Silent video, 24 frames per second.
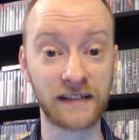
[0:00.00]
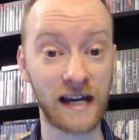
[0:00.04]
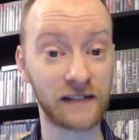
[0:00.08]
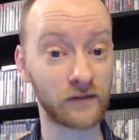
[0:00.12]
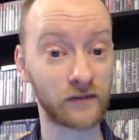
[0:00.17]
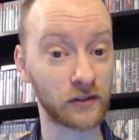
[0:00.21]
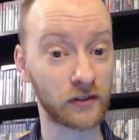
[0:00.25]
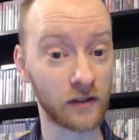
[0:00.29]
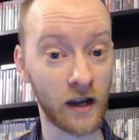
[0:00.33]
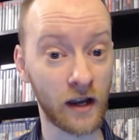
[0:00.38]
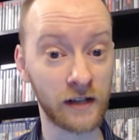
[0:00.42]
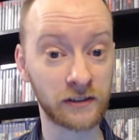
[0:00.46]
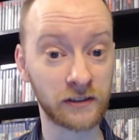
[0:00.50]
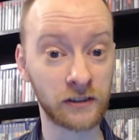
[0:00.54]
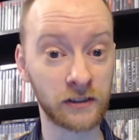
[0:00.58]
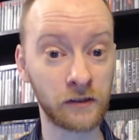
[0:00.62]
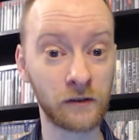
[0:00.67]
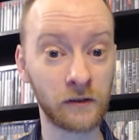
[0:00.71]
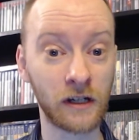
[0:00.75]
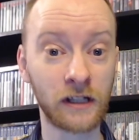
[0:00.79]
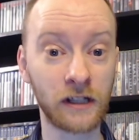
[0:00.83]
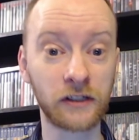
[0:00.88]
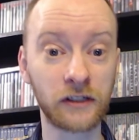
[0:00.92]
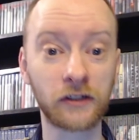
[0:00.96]
And if you'd like
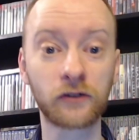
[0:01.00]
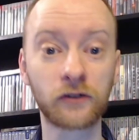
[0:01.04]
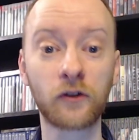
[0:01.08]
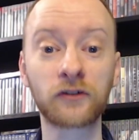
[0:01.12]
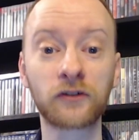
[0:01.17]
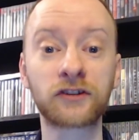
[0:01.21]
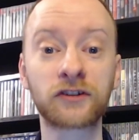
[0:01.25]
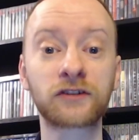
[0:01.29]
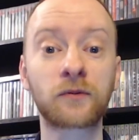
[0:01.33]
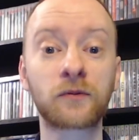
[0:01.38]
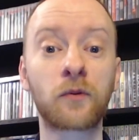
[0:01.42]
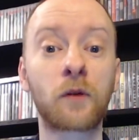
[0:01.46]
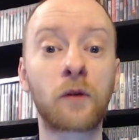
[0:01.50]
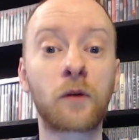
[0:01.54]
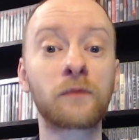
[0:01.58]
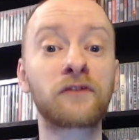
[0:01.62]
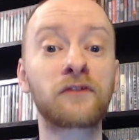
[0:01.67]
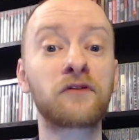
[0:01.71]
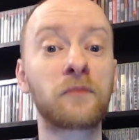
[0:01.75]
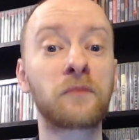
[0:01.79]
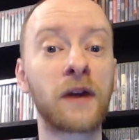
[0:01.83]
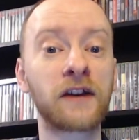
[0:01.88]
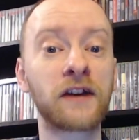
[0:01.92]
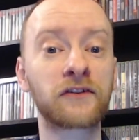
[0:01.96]
to, you can also support me
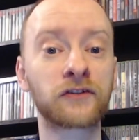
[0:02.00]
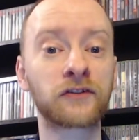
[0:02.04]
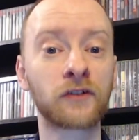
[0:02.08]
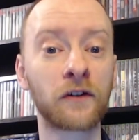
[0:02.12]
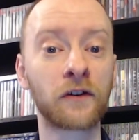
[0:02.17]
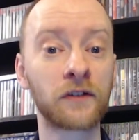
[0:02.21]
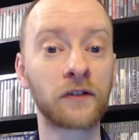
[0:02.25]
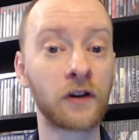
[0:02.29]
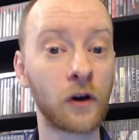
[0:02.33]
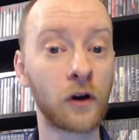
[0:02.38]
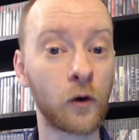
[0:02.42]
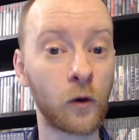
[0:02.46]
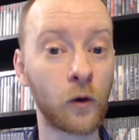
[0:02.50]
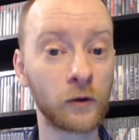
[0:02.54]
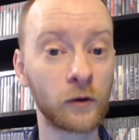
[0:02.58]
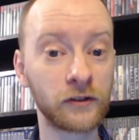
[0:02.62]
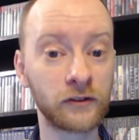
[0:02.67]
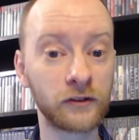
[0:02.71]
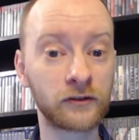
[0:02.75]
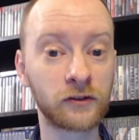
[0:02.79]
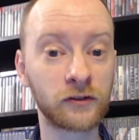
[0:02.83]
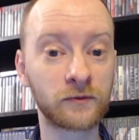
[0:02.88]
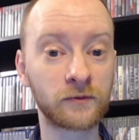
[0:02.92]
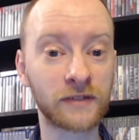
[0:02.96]
through Patreon or
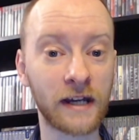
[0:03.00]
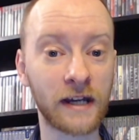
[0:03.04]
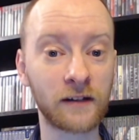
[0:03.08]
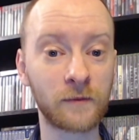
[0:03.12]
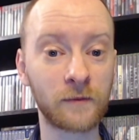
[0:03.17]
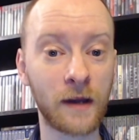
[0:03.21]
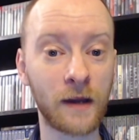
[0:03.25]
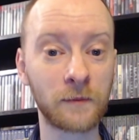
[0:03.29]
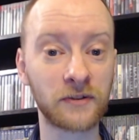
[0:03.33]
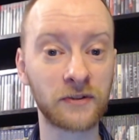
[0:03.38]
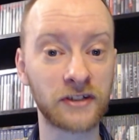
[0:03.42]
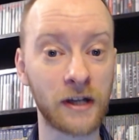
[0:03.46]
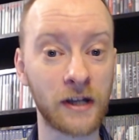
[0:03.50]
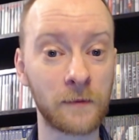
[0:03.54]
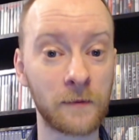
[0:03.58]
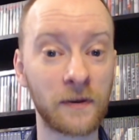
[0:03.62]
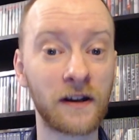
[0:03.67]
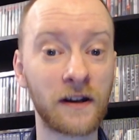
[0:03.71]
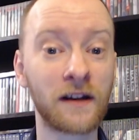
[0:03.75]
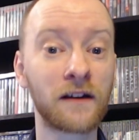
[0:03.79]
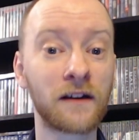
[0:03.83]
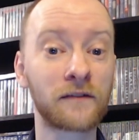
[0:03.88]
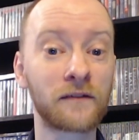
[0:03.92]
YouTube channel membership.